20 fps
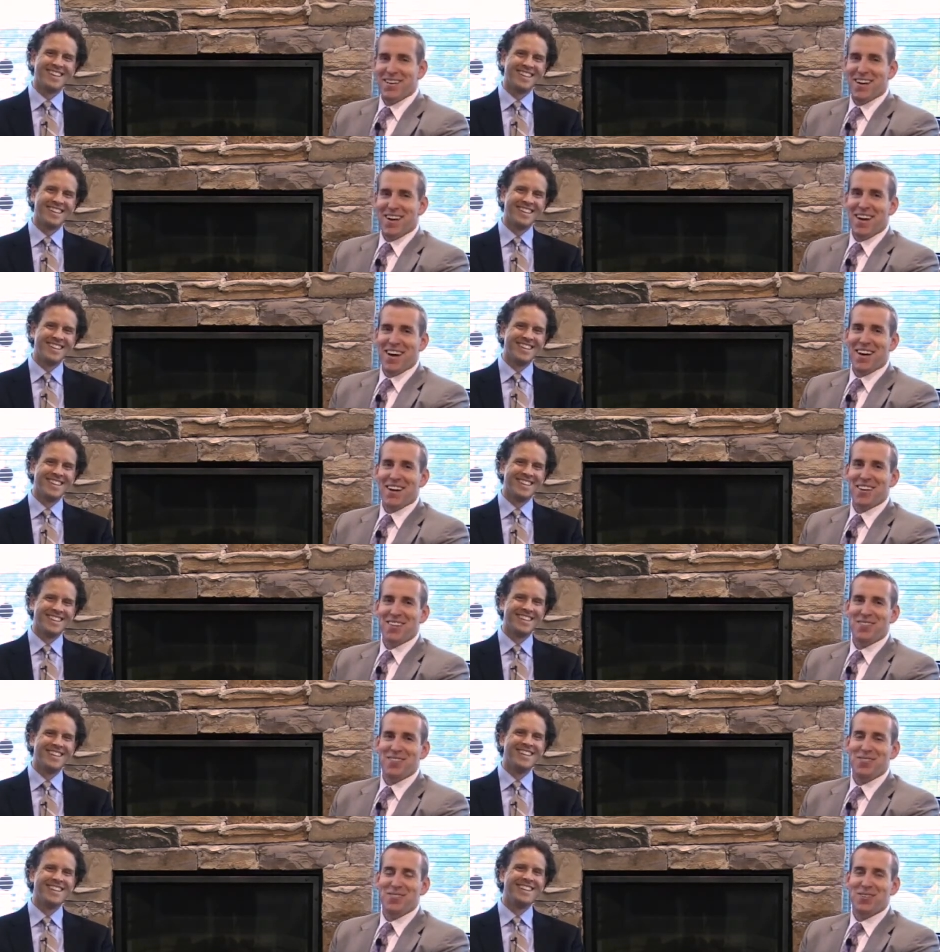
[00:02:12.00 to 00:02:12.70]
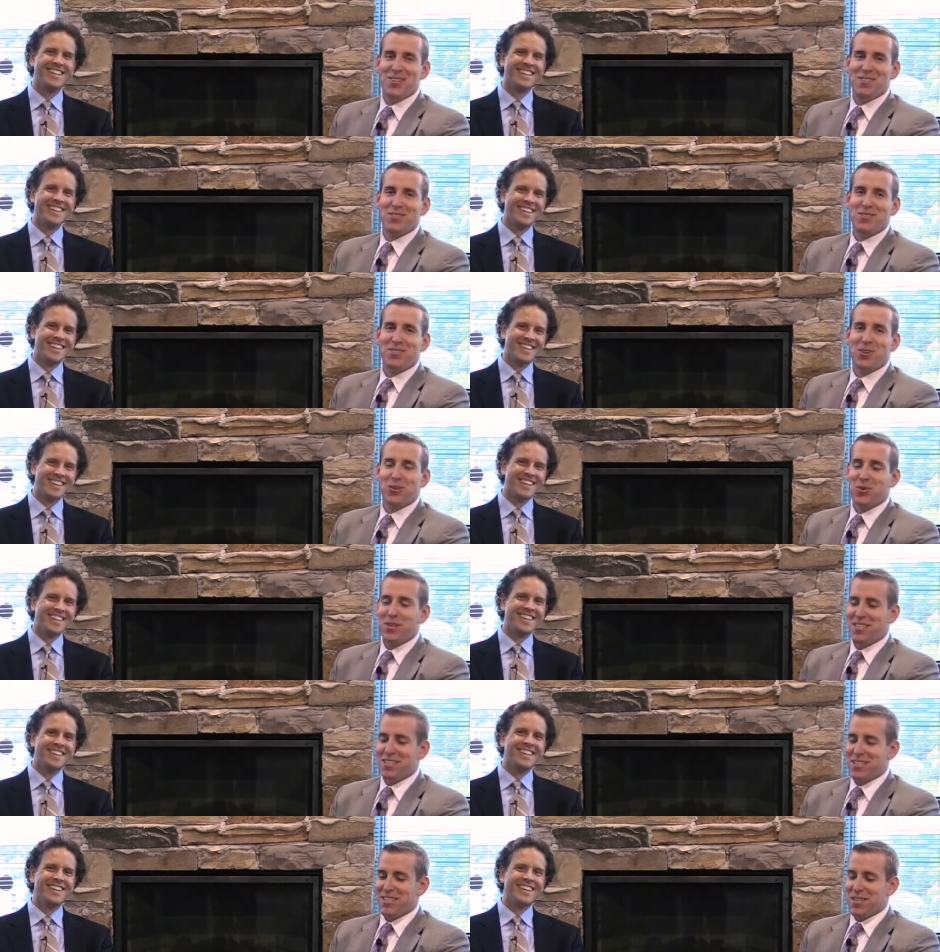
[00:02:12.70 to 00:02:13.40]
Speaker 1: uh, it's
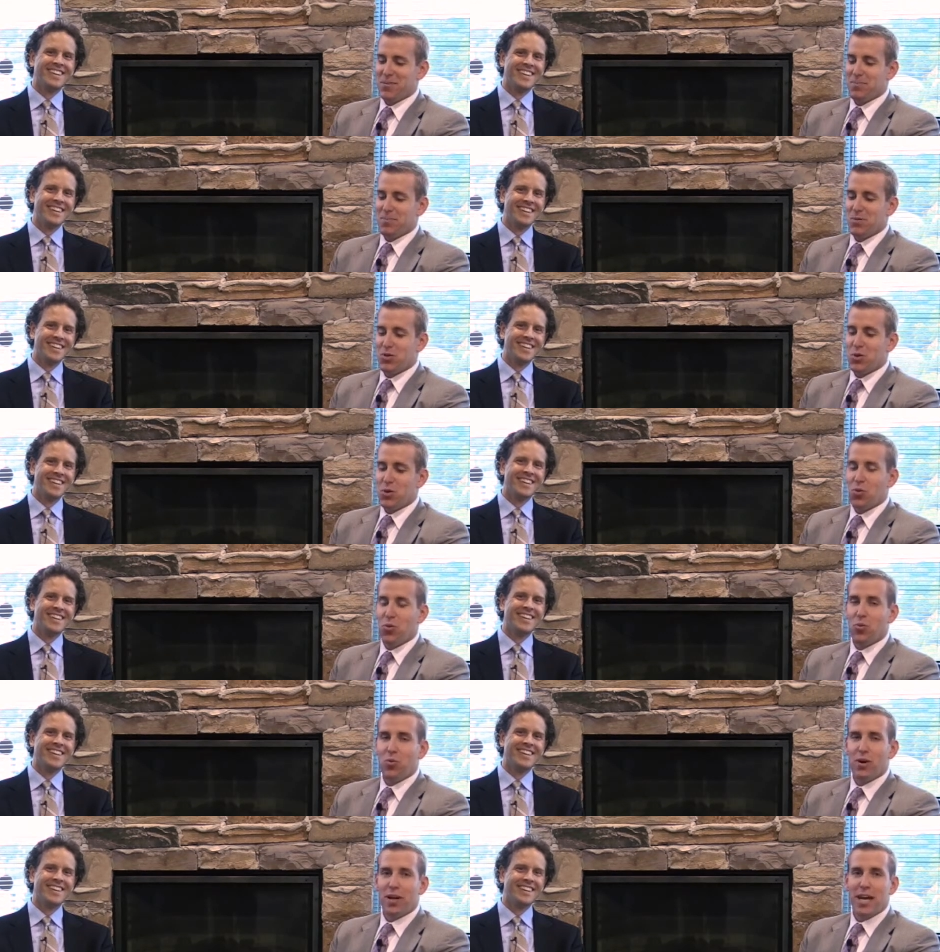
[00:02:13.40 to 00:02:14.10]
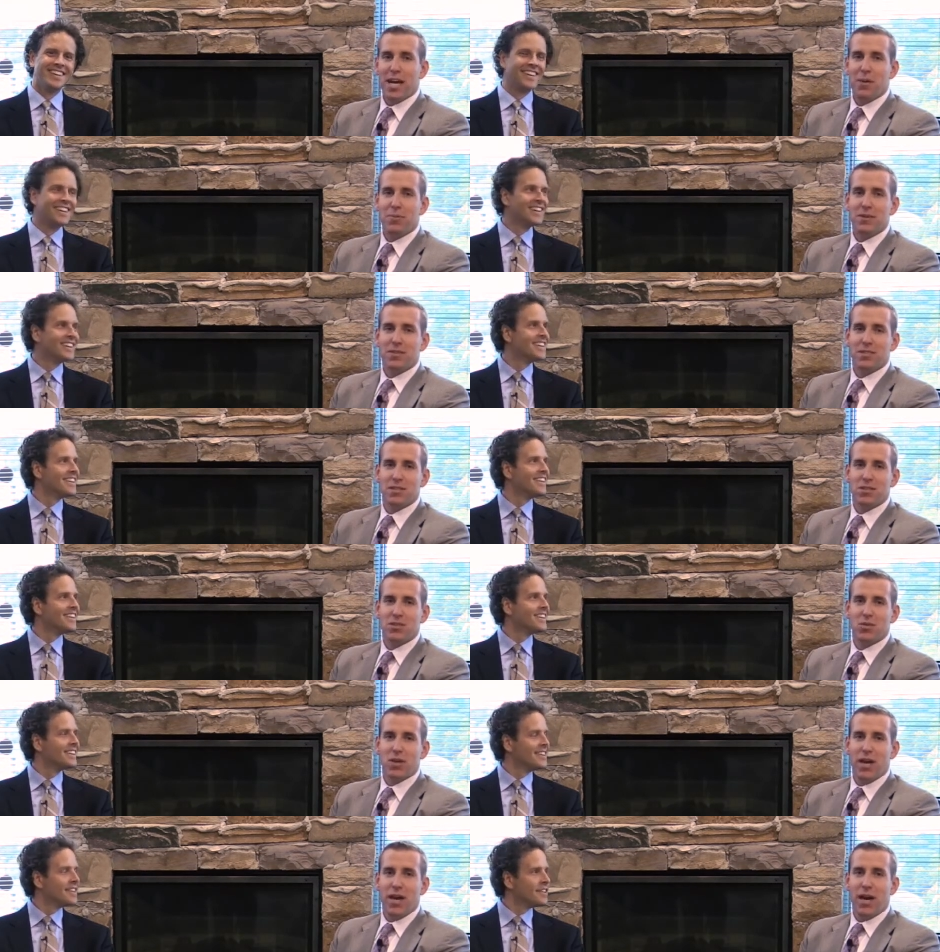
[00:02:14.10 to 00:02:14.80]
so easy. So what happens
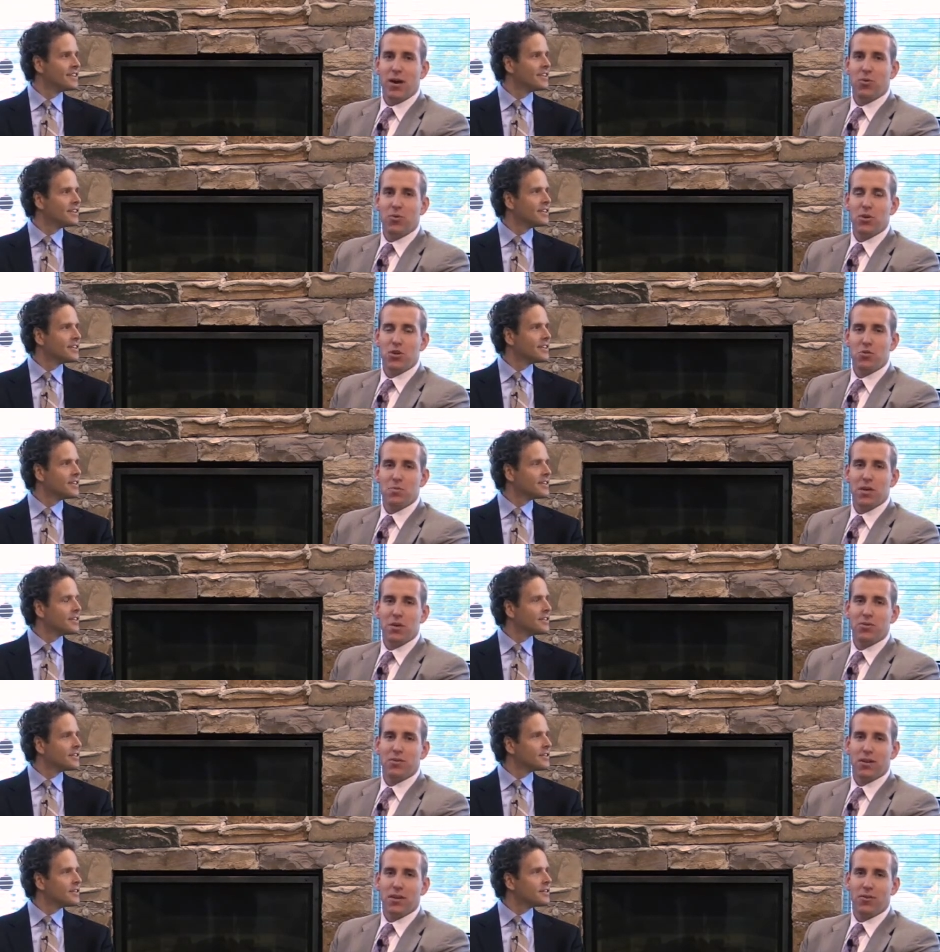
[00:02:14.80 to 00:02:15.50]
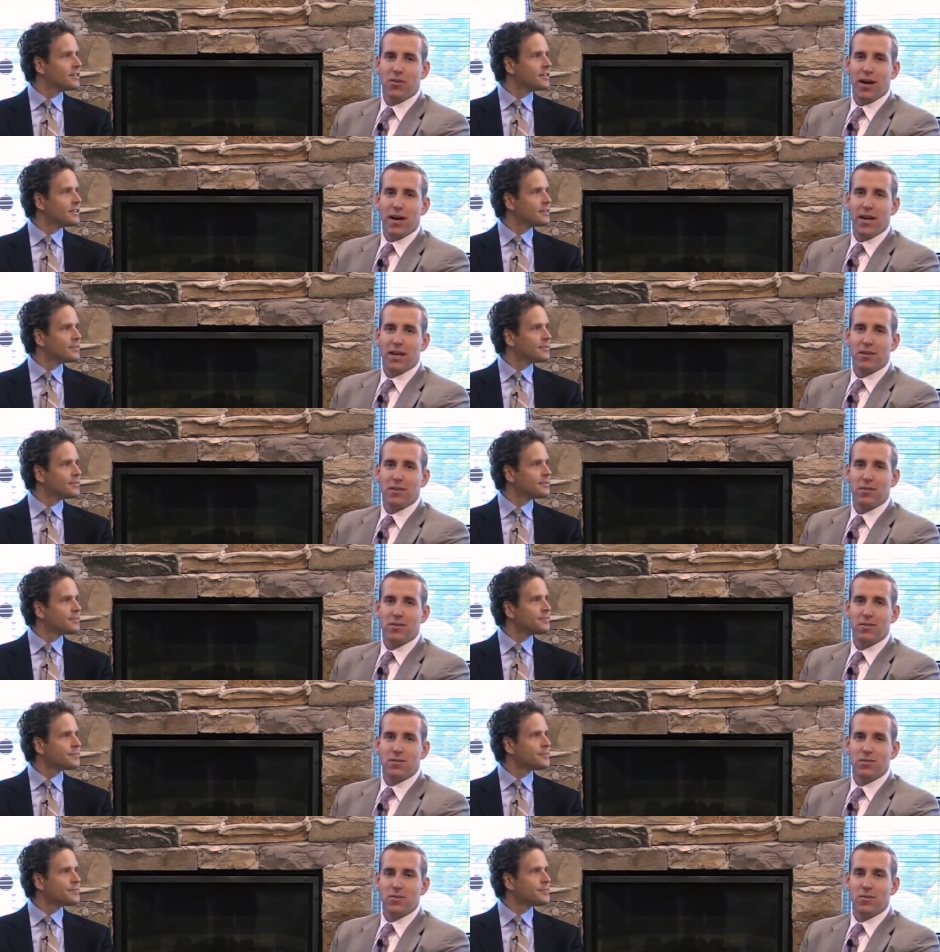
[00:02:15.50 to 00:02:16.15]
is when you meet with a client,